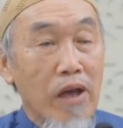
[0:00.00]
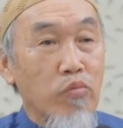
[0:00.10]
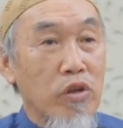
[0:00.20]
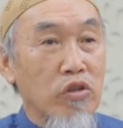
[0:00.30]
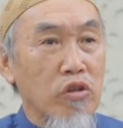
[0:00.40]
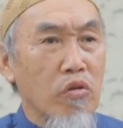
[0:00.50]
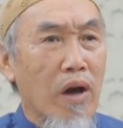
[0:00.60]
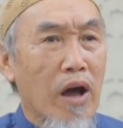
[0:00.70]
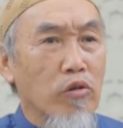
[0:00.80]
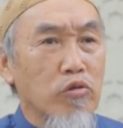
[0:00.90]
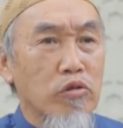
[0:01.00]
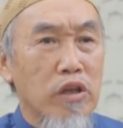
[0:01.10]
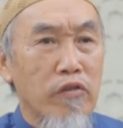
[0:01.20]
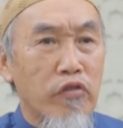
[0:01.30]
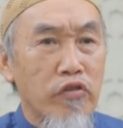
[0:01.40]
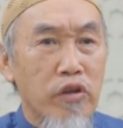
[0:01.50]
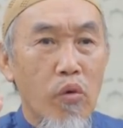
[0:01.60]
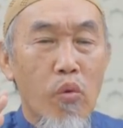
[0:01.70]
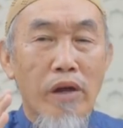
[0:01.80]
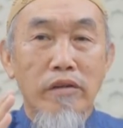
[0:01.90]
and we know how to
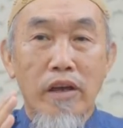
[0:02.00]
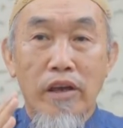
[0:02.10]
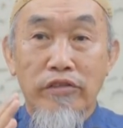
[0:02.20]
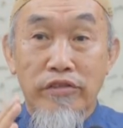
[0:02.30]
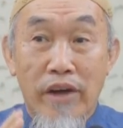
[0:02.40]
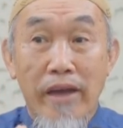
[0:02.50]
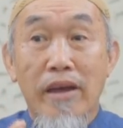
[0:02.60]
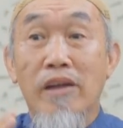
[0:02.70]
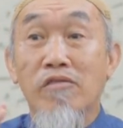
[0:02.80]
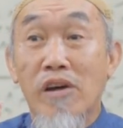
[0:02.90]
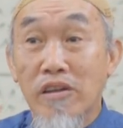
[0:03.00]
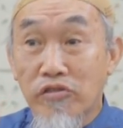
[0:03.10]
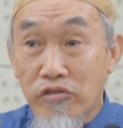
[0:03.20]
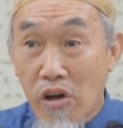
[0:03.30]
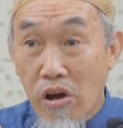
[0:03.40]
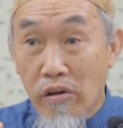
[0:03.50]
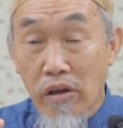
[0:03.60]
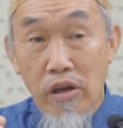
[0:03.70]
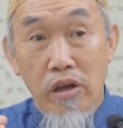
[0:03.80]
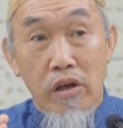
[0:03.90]
differentiate what is right and what is wrong.